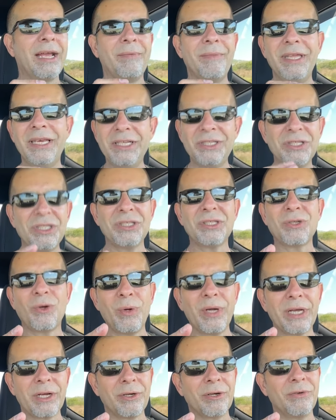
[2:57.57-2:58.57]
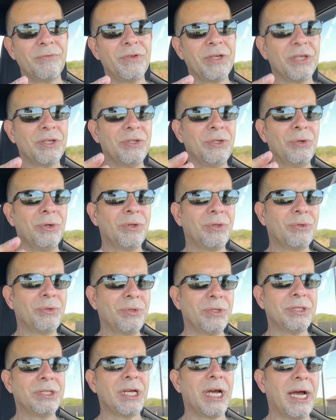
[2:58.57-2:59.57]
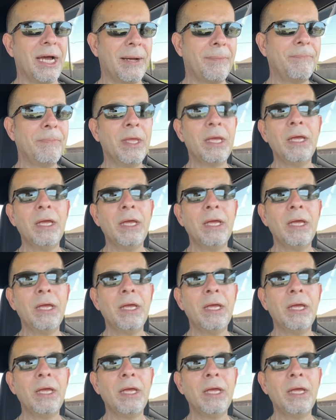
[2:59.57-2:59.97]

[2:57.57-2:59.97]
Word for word: I mean, it's just quicker if you can do it through the top,